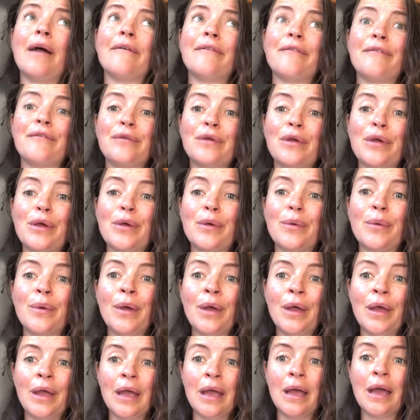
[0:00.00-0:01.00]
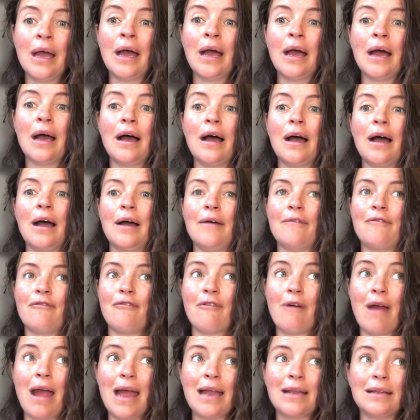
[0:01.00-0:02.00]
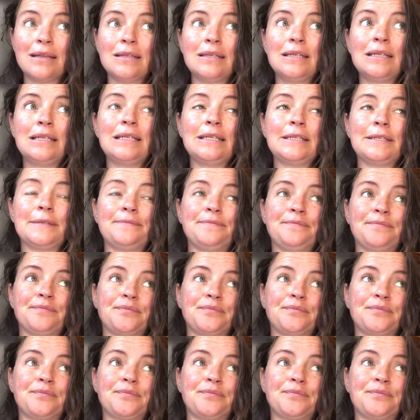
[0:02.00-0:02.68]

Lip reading: a few friends